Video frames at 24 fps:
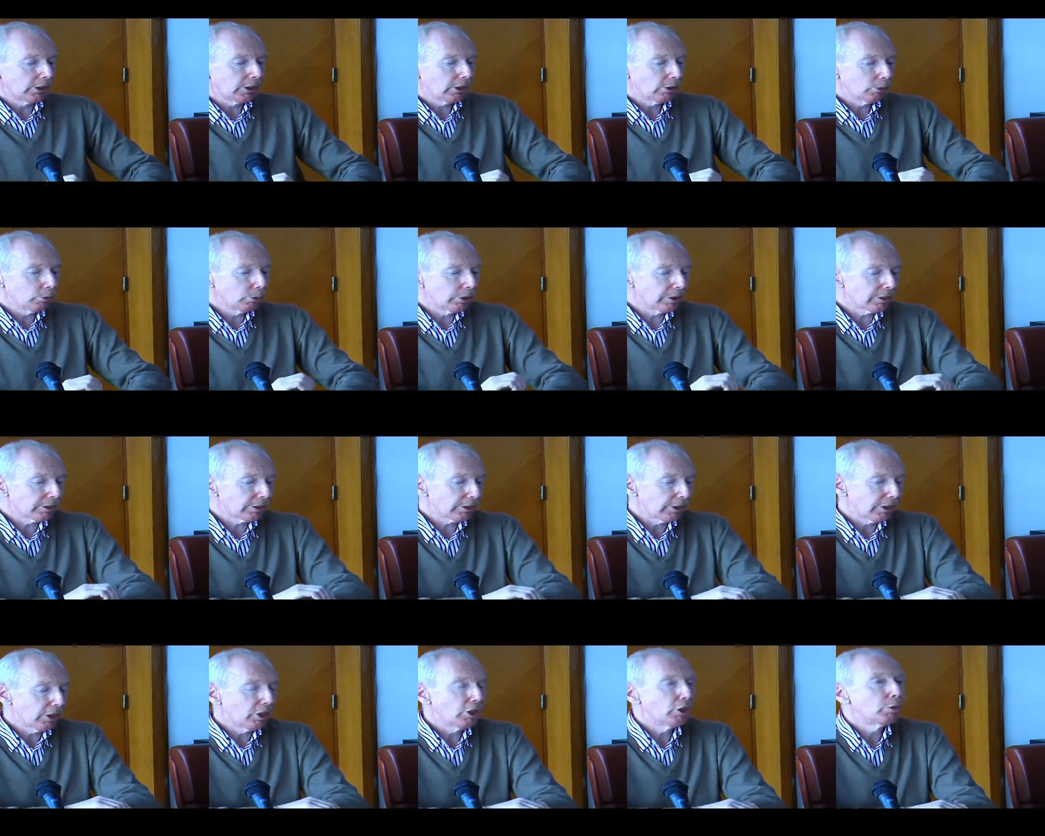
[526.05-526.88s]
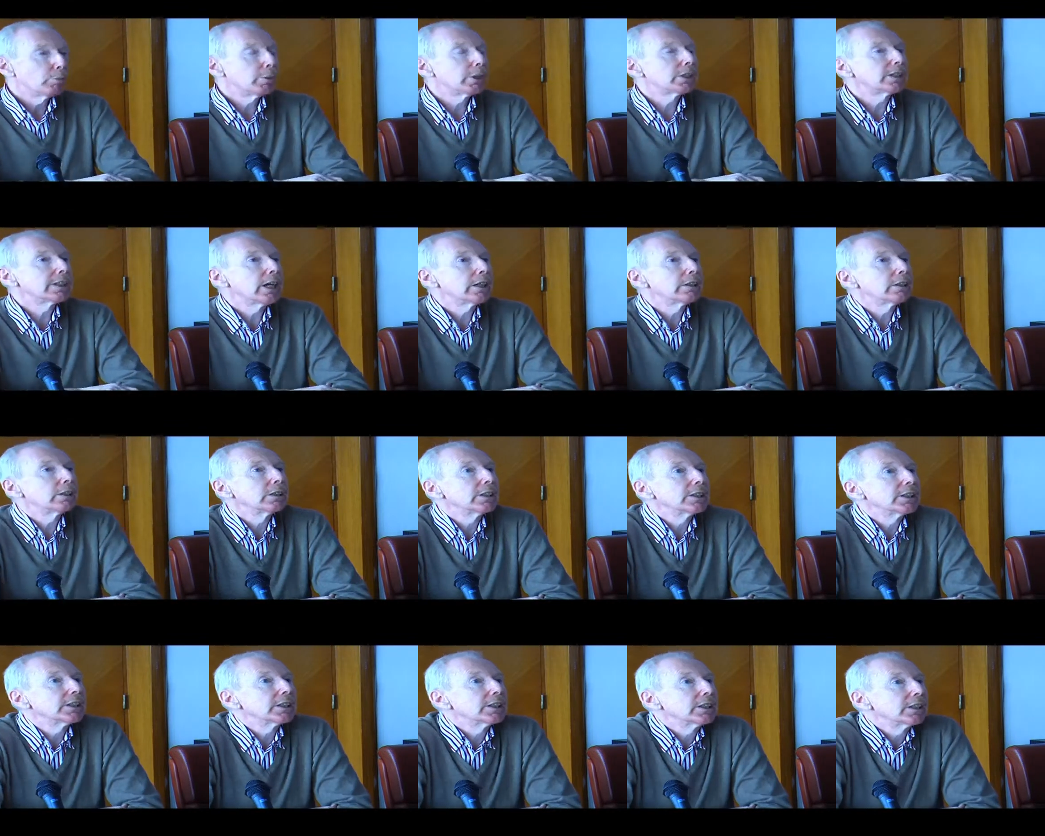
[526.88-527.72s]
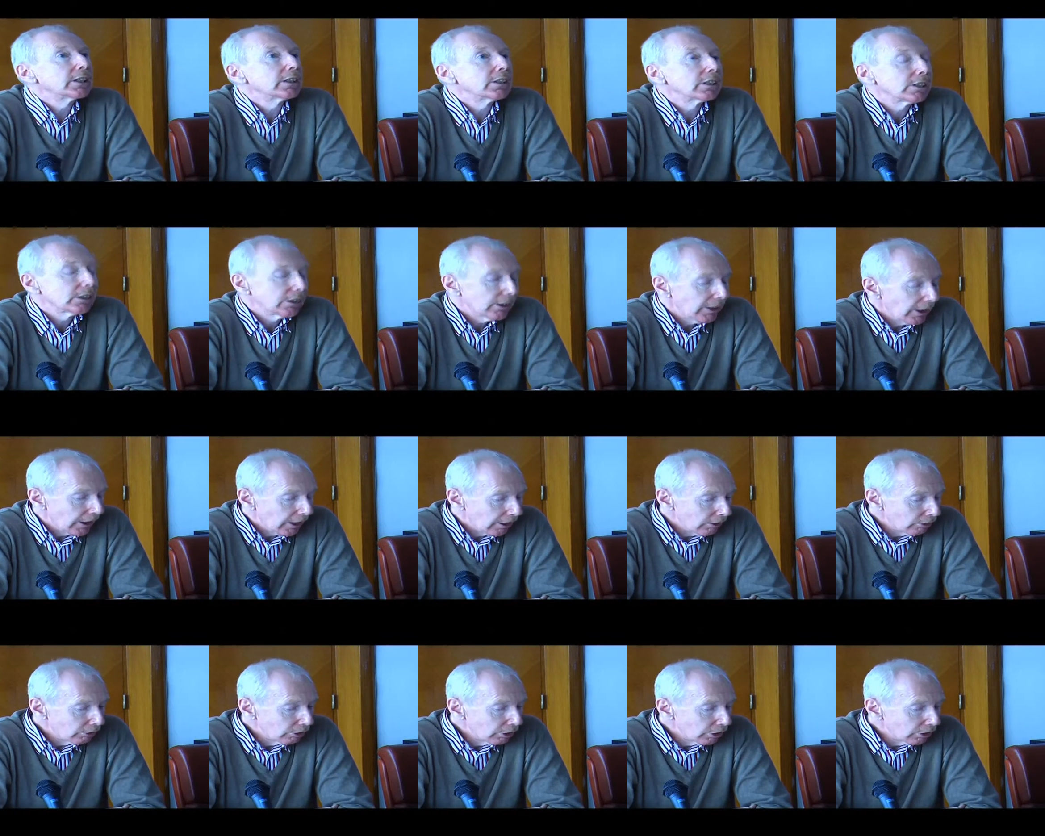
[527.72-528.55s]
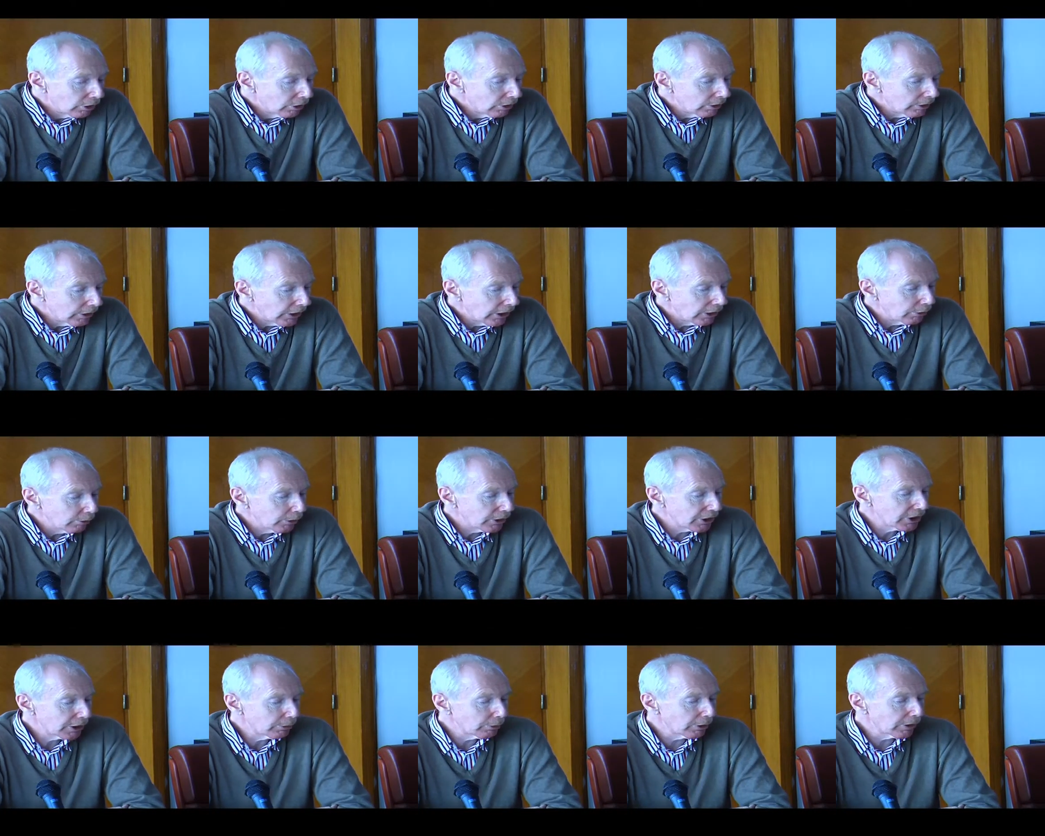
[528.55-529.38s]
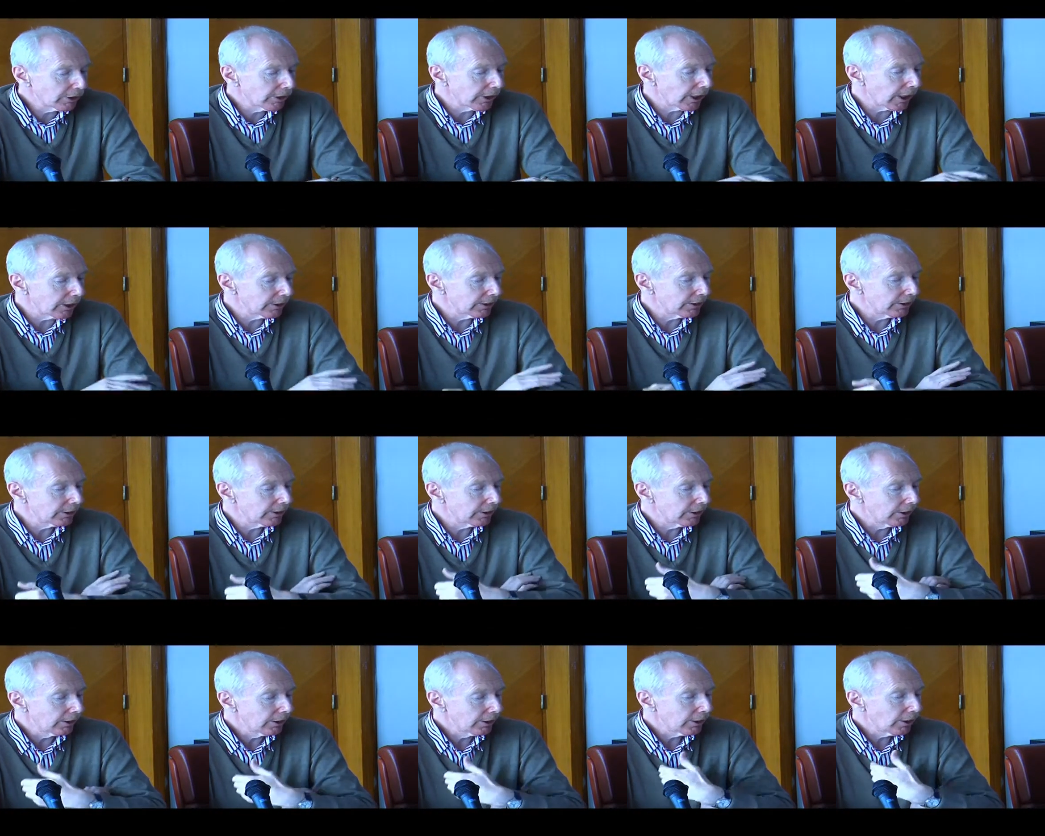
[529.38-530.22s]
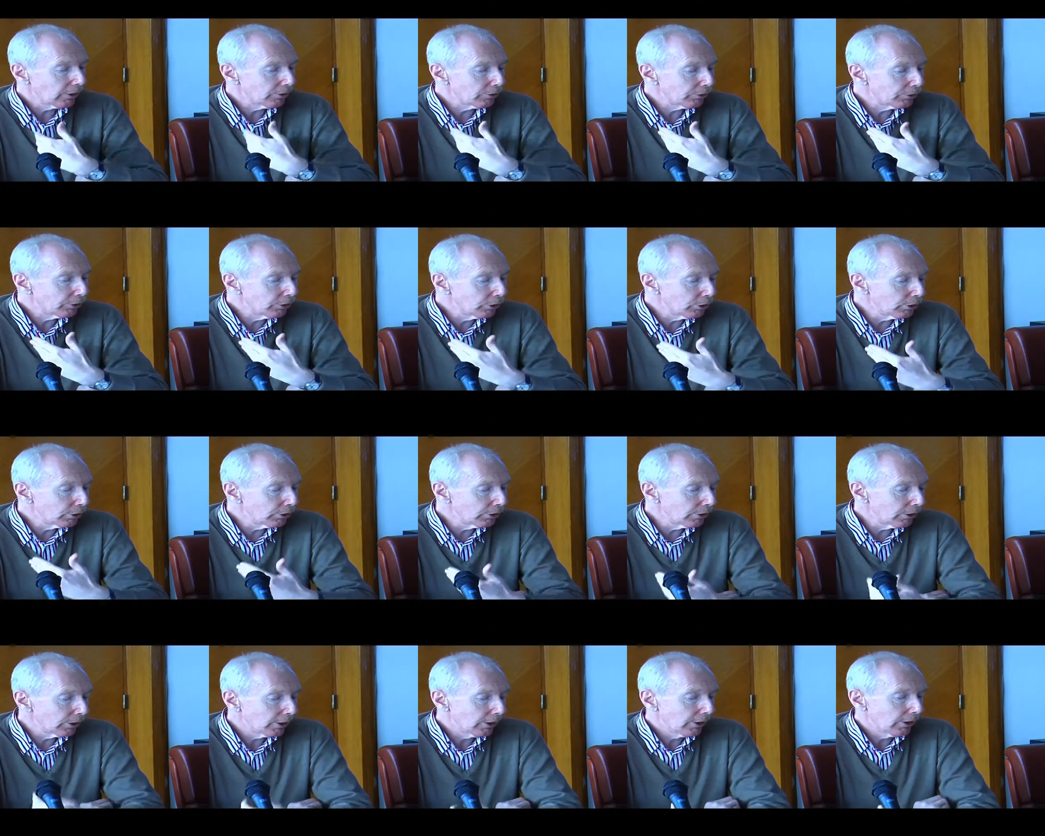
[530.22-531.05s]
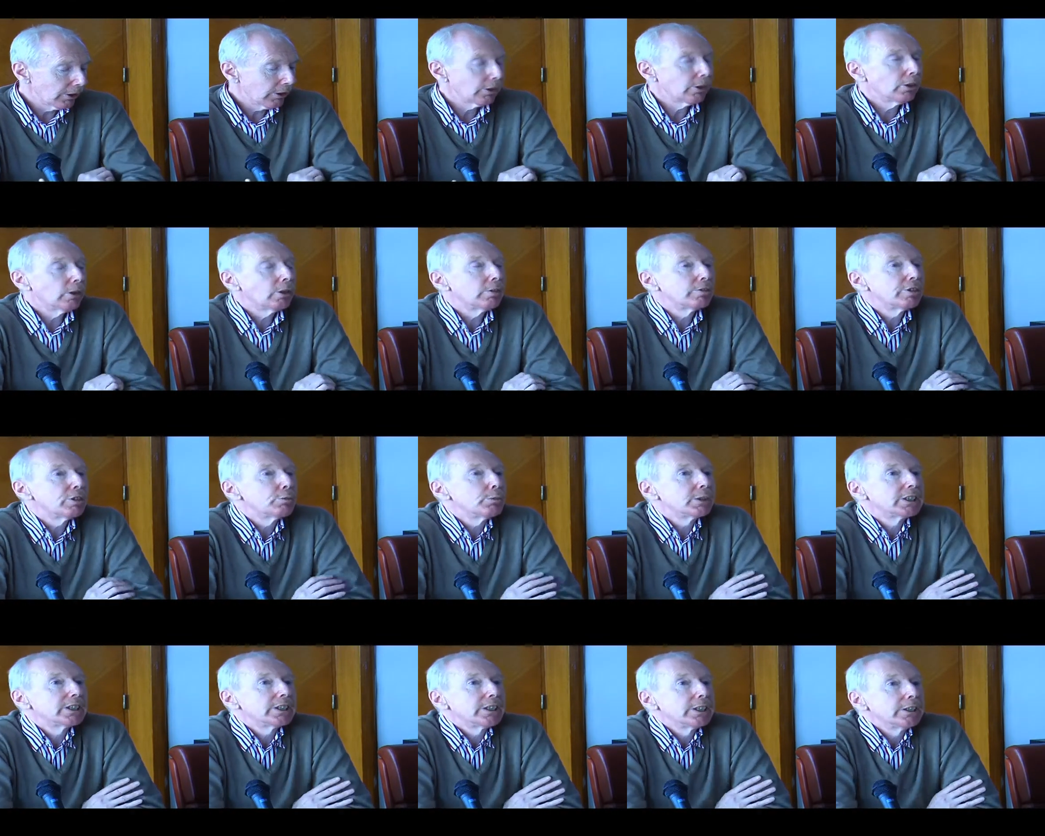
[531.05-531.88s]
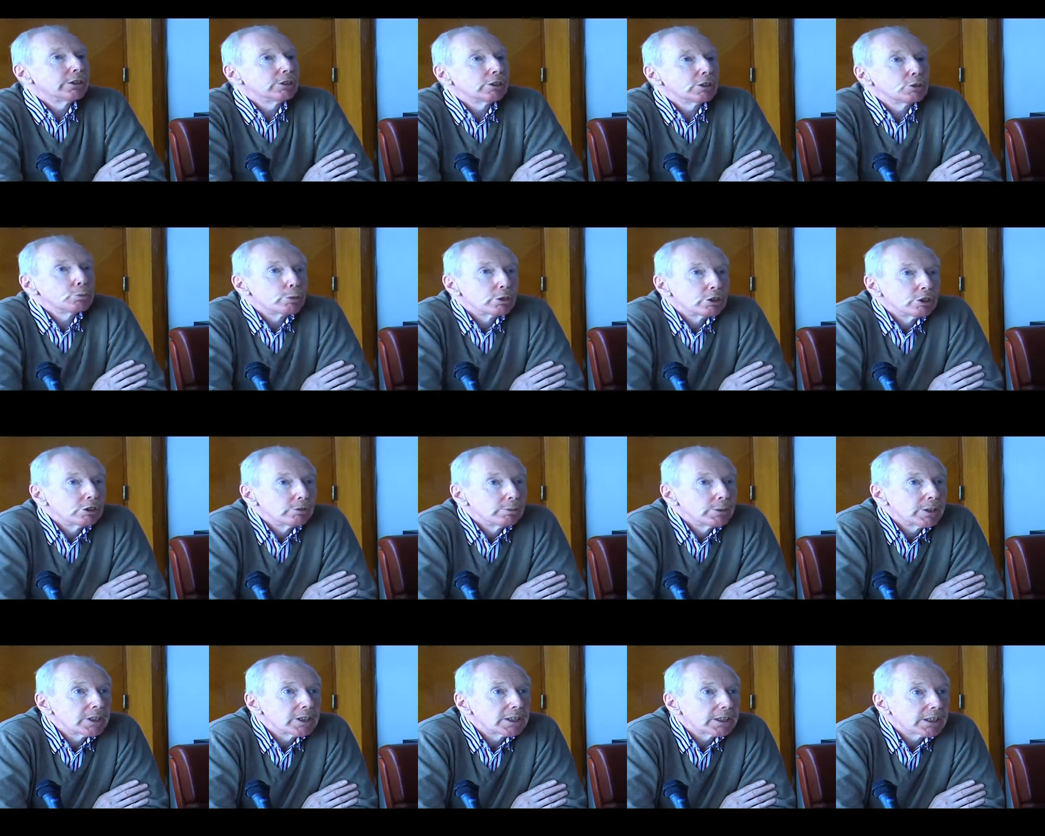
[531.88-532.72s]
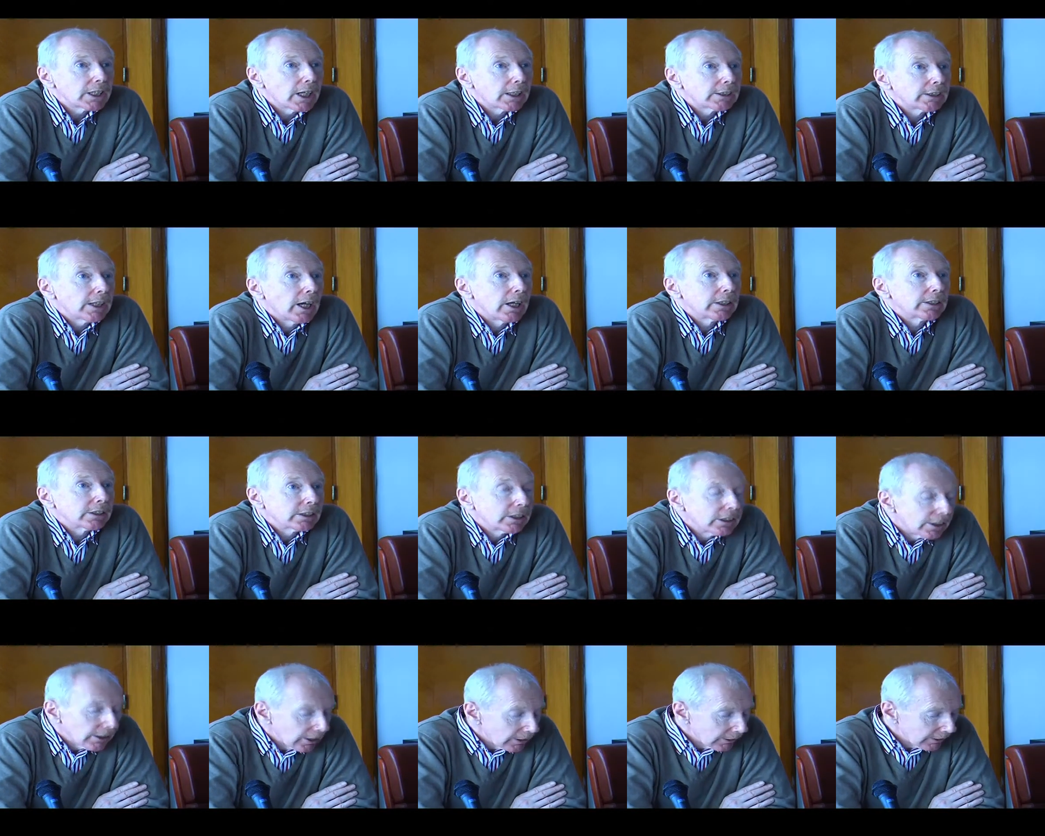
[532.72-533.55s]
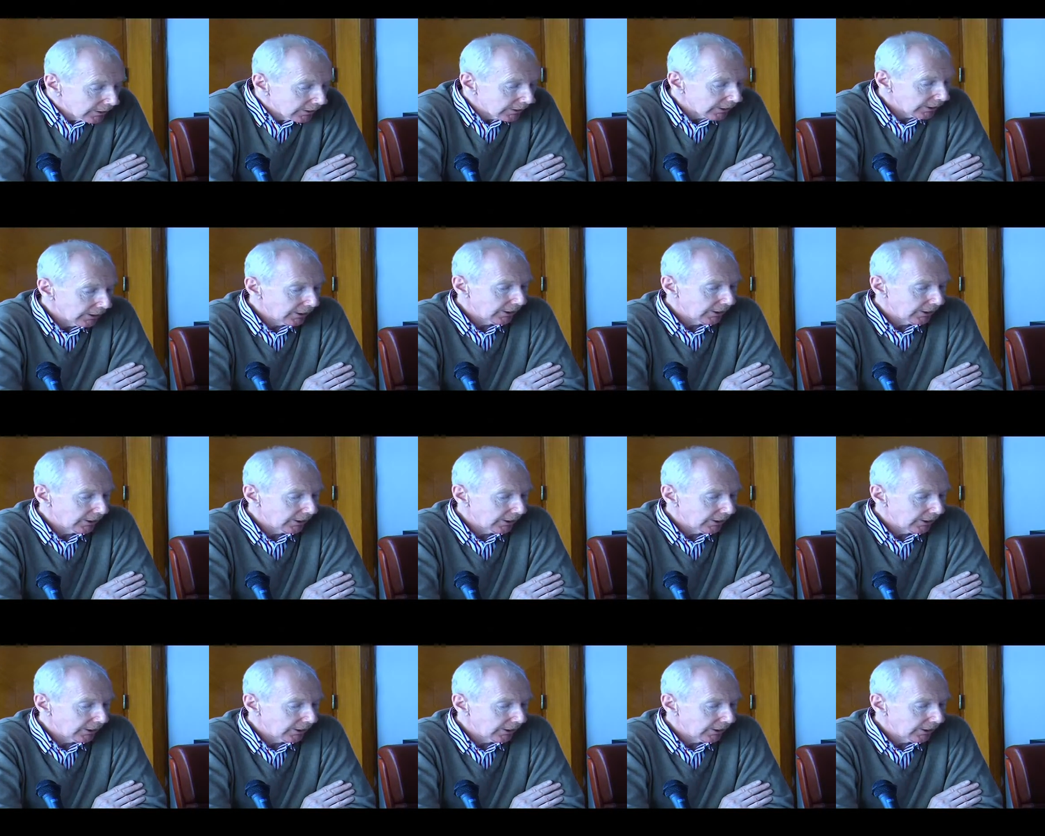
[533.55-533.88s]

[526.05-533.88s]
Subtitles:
with paternalistic rule, in which they were granted a few of the material improvements that had occurred